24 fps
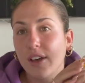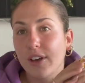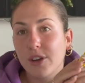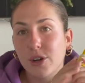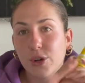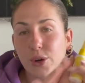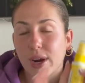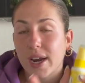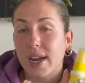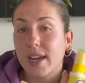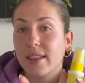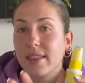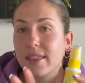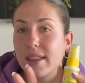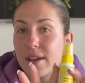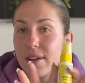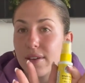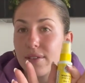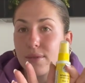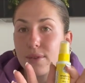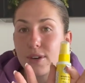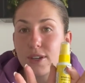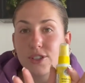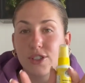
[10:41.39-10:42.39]
great.
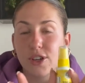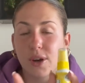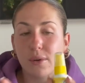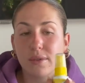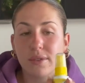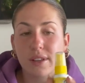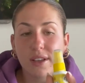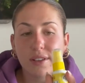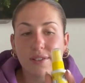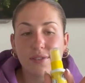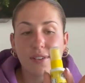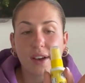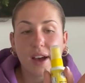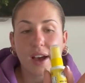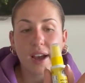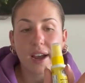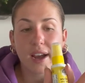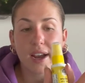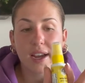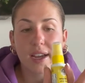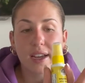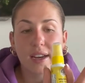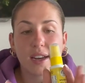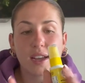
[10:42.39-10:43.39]
They were totally
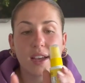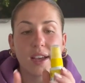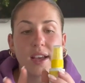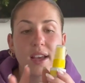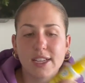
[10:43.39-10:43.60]
fine.